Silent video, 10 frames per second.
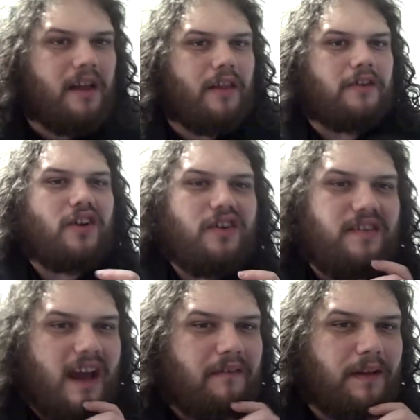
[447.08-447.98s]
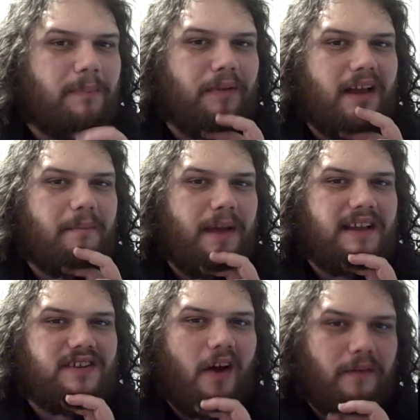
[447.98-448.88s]
Those are definitely
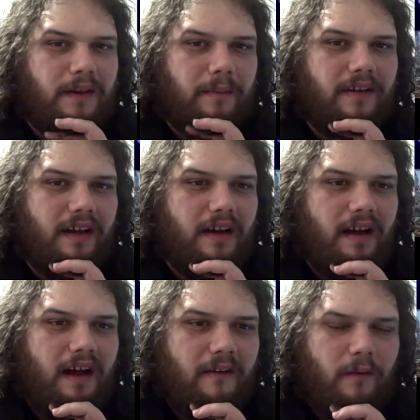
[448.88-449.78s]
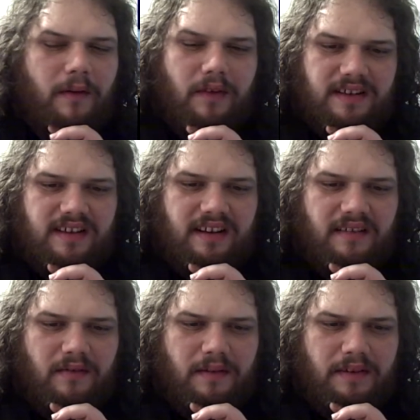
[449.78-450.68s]
based off of
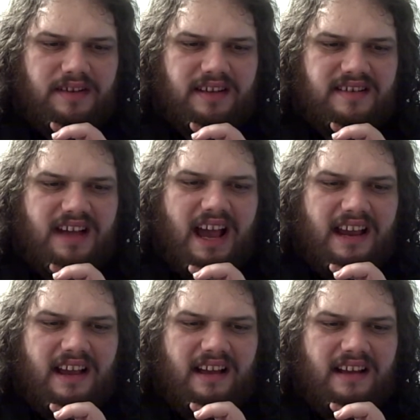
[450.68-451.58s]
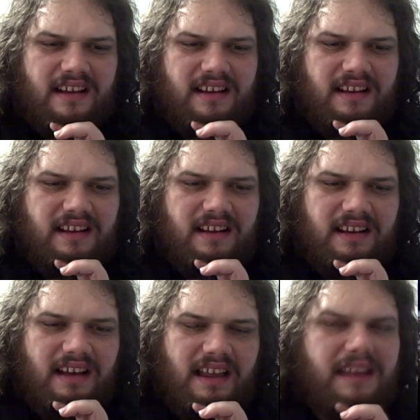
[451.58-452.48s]
Zyga?
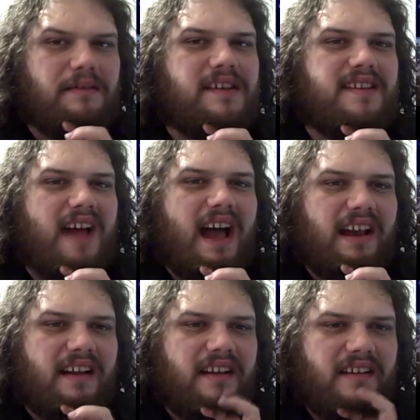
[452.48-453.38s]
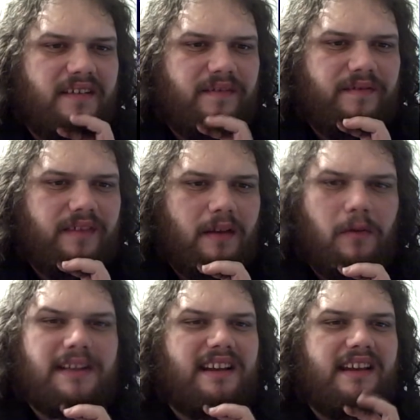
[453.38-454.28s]
I think it was Zyga. It
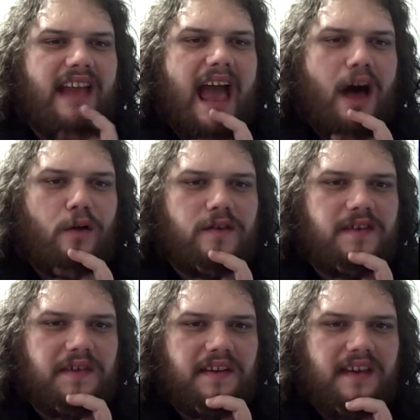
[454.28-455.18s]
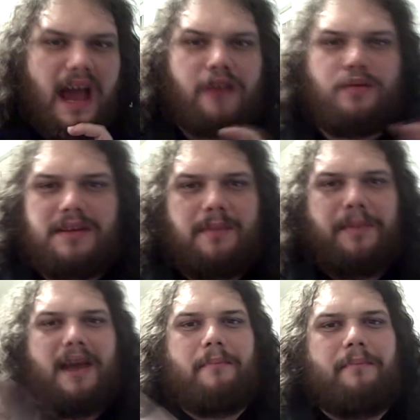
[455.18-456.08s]
wasn't Gauss. Gauss was the
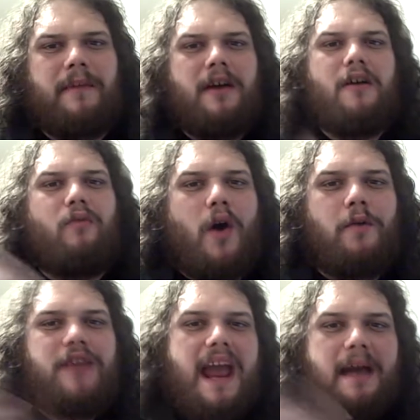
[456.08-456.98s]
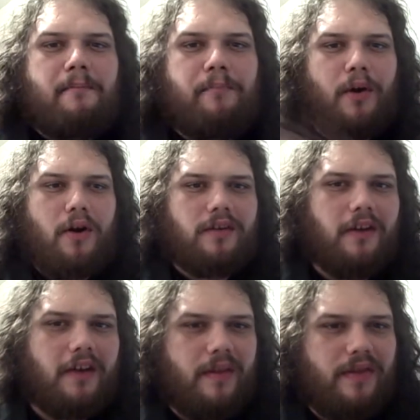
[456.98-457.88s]
big Rodan
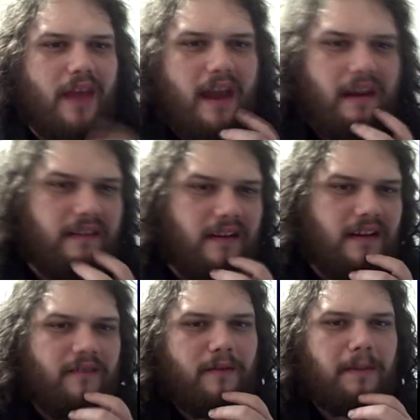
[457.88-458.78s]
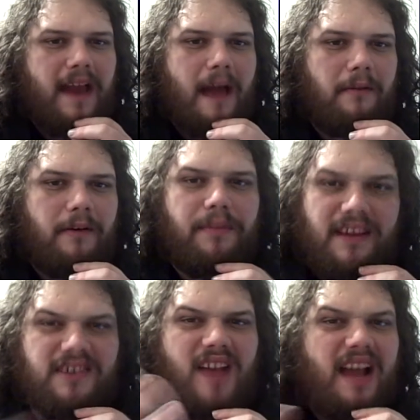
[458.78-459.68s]
bird-looking thing from Gamera. But
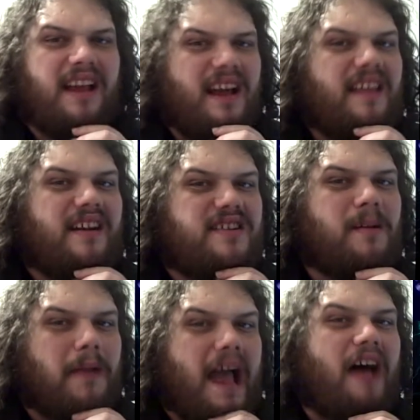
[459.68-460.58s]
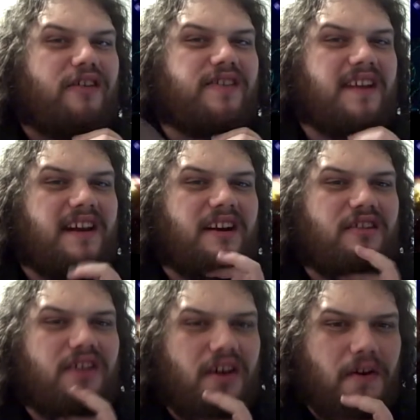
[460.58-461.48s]
there's some Gauss in here,
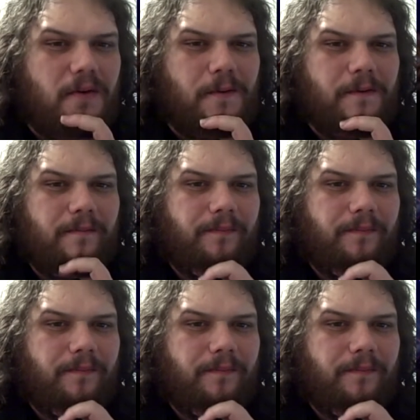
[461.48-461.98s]
too.